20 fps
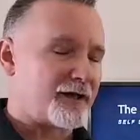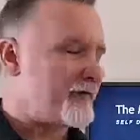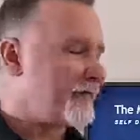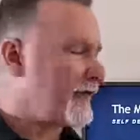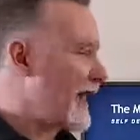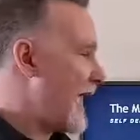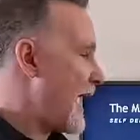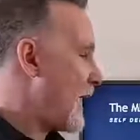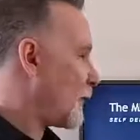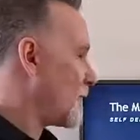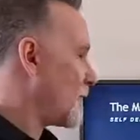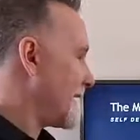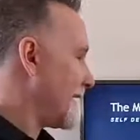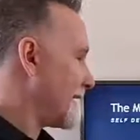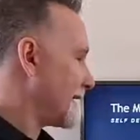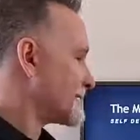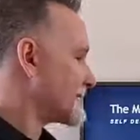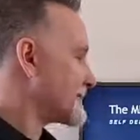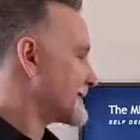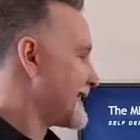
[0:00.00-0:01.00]
of how we
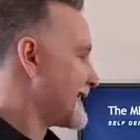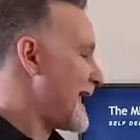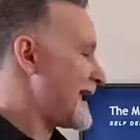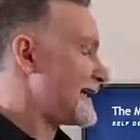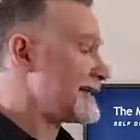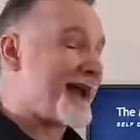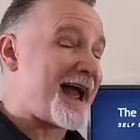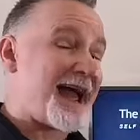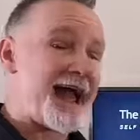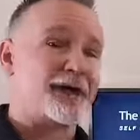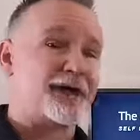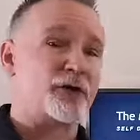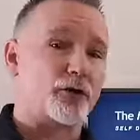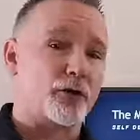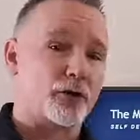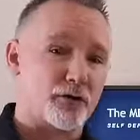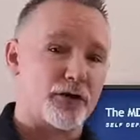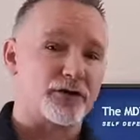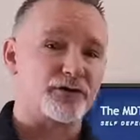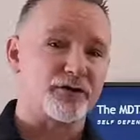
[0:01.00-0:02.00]
understand
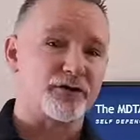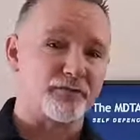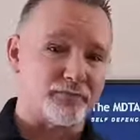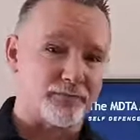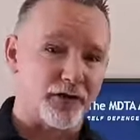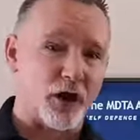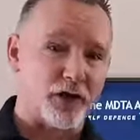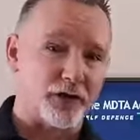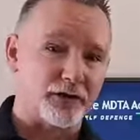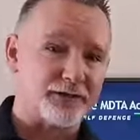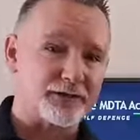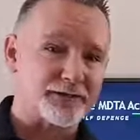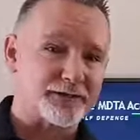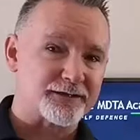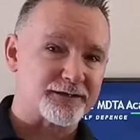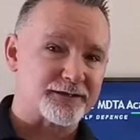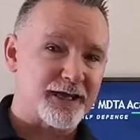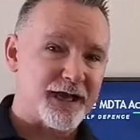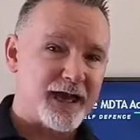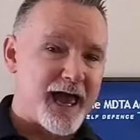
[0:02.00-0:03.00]
anger, aggression and
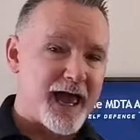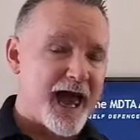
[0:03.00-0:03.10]
violence